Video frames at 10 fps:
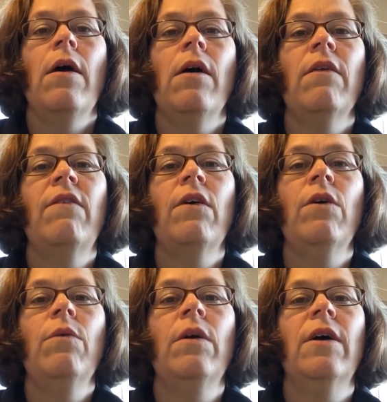
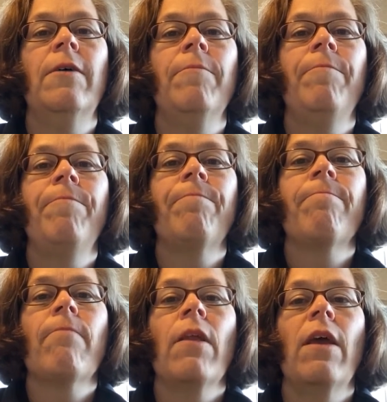Also,
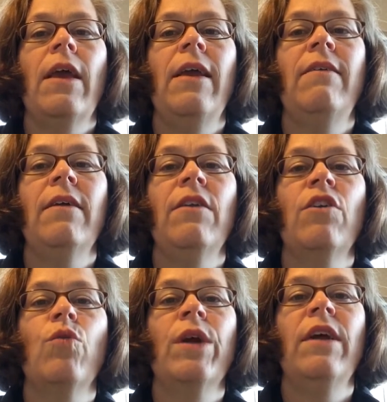he didn't
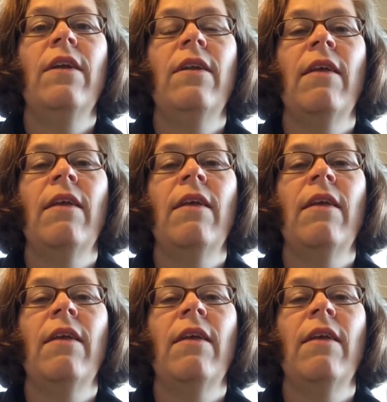agree